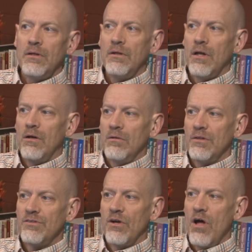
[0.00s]
you know,
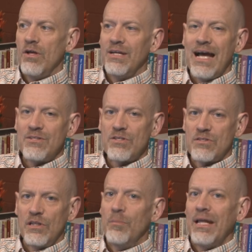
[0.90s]
until all you got is
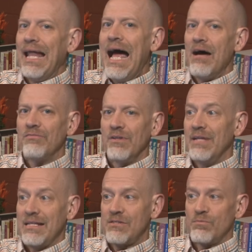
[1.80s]
just a little bit left.
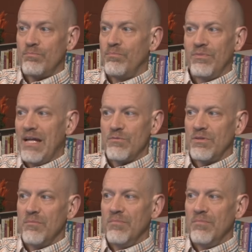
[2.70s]
And that's, that's what the